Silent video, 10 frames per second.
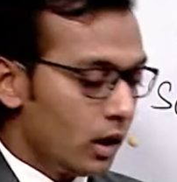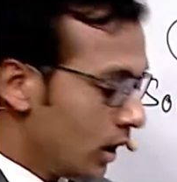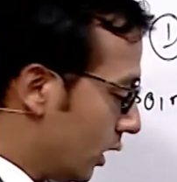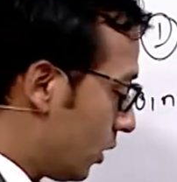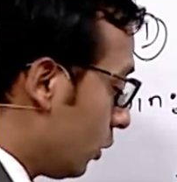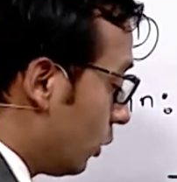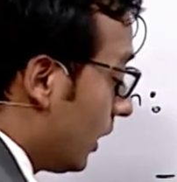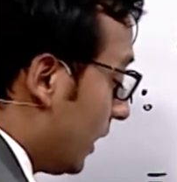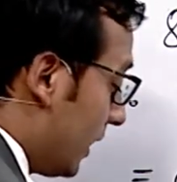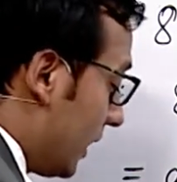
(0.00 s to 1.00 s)
So
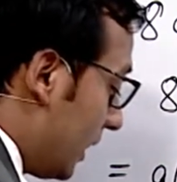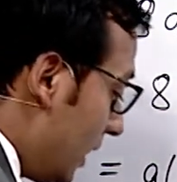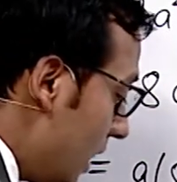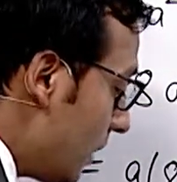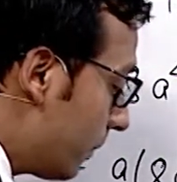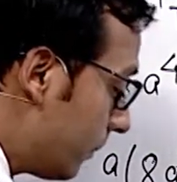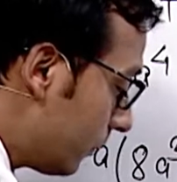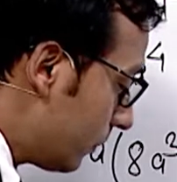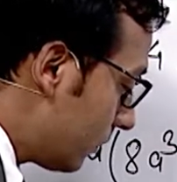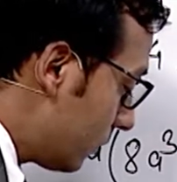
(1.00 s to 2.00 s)
a
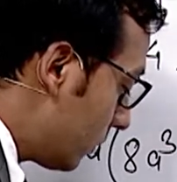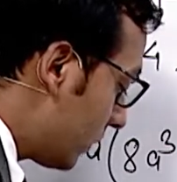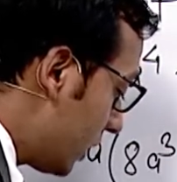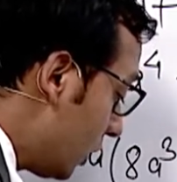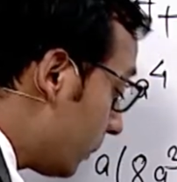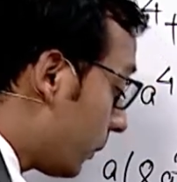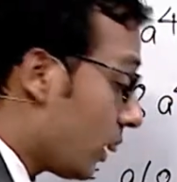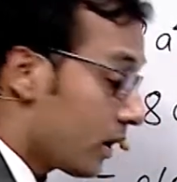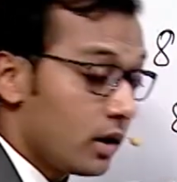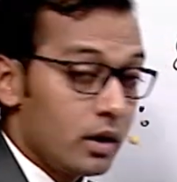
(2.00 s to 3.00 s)
cube
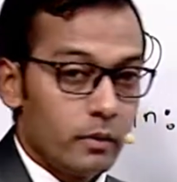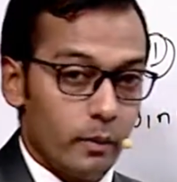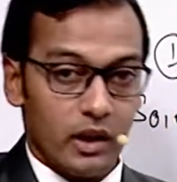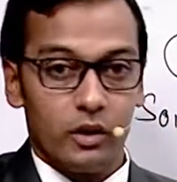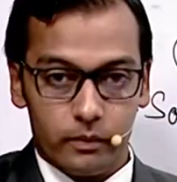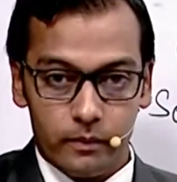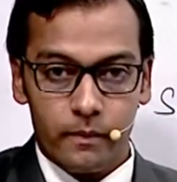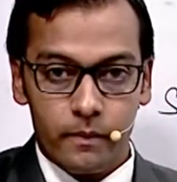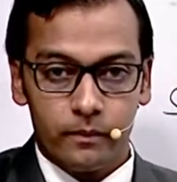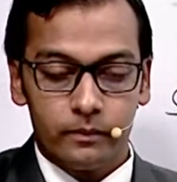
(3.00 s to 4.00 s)
plus b cube.
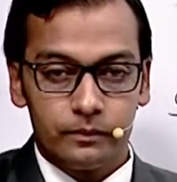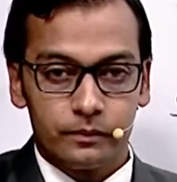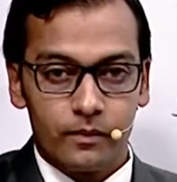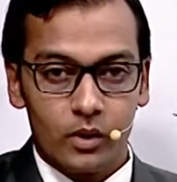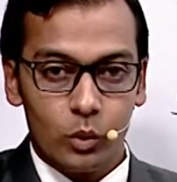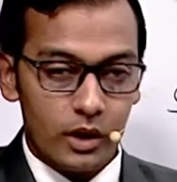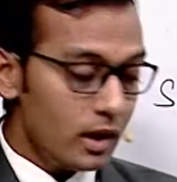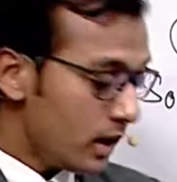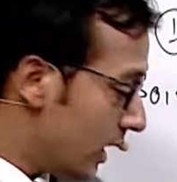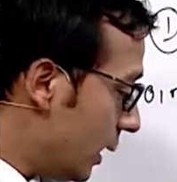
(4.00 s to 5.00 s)
What is
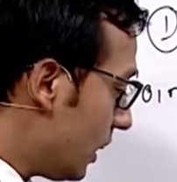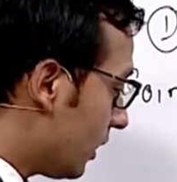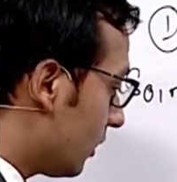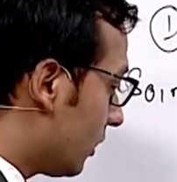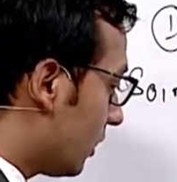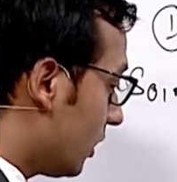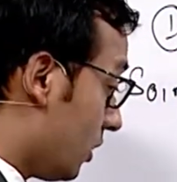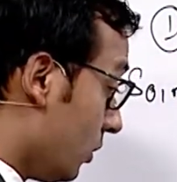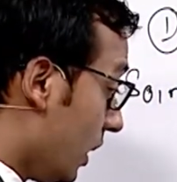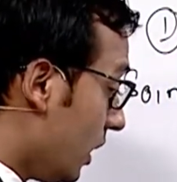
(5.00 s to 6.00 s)
a?
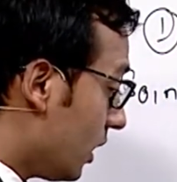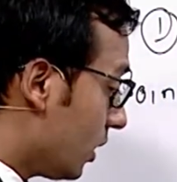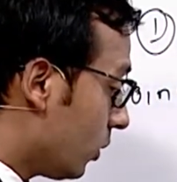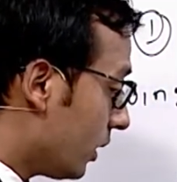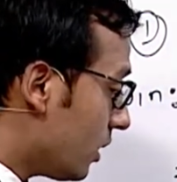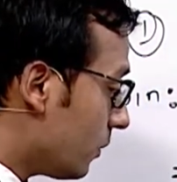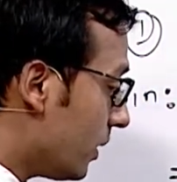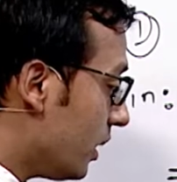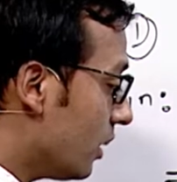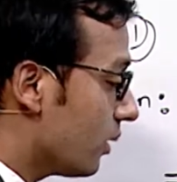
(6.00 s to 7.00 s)
2a. What is
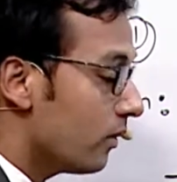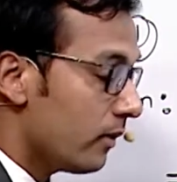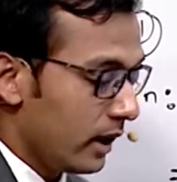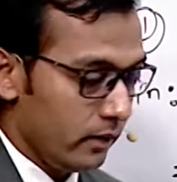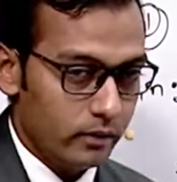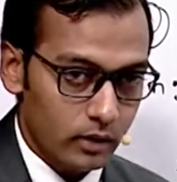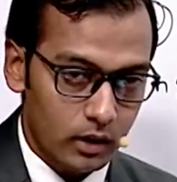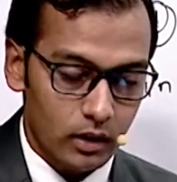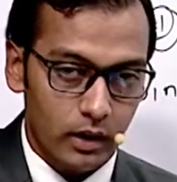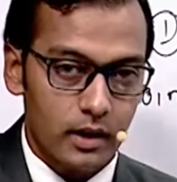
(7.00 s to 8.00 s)
b? 5.
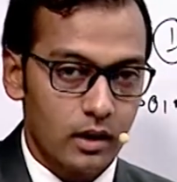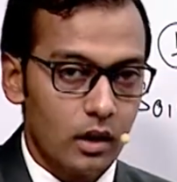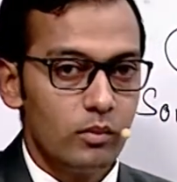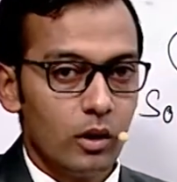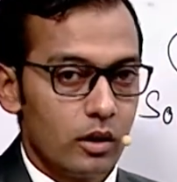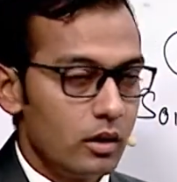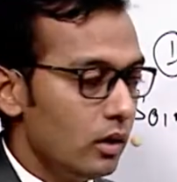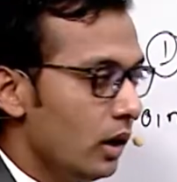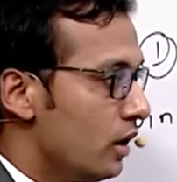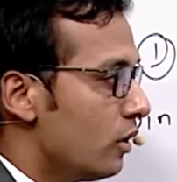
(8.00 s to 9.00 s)
Let's convert
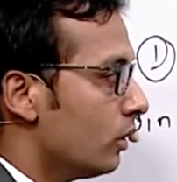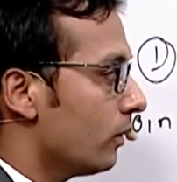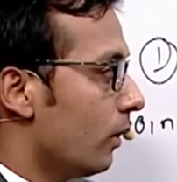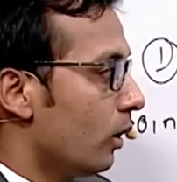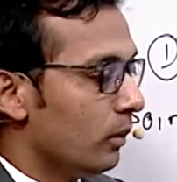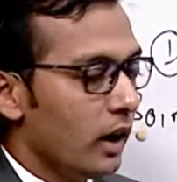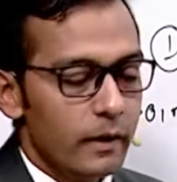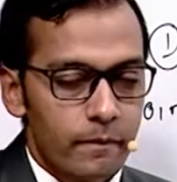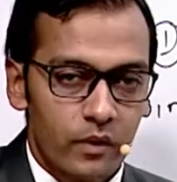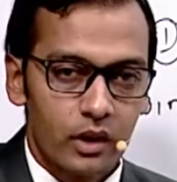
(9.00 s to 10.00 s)
into the formula
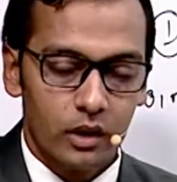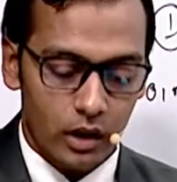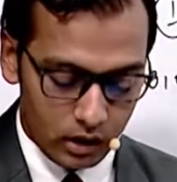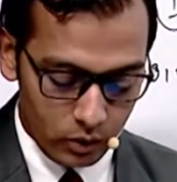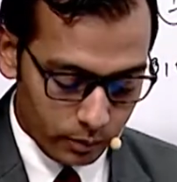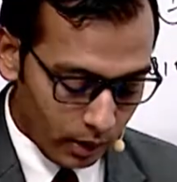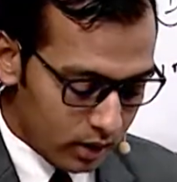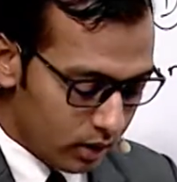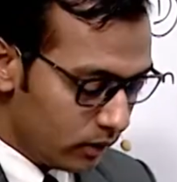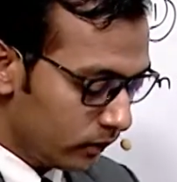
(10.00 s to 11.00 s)
a cube plus